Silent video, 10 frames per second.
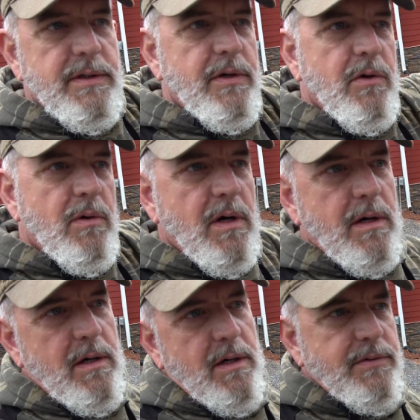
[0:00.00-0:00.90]
you
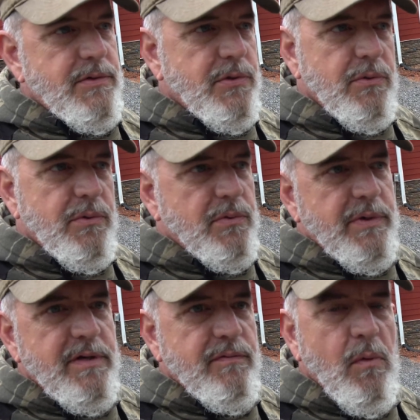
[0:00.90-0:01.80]
know, 2,
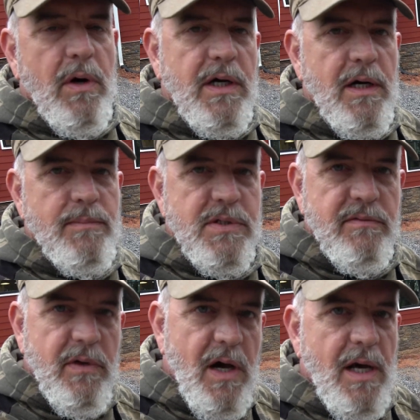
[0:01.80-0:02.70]
3, 4 cups
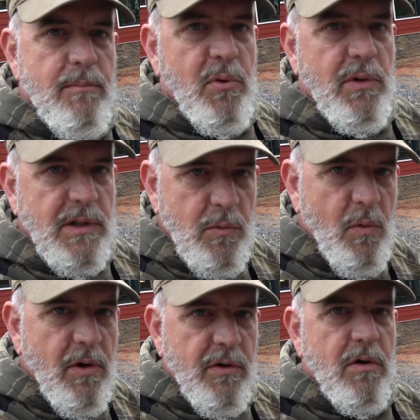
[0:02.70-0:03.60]
of hot boiling
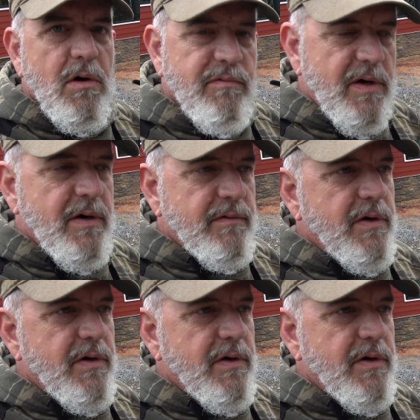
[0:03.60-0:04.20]
water or very,